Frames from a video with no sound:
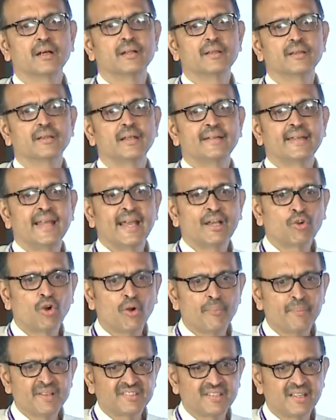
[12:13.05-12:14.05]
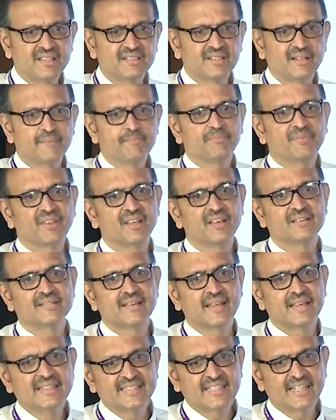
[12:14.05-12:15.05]
the take home message is the
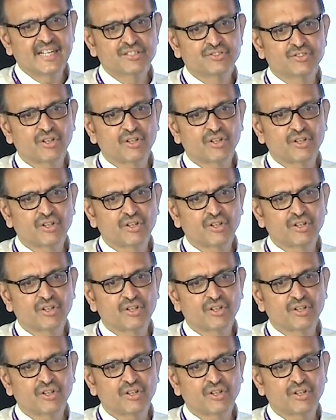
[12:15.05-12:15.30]
incidence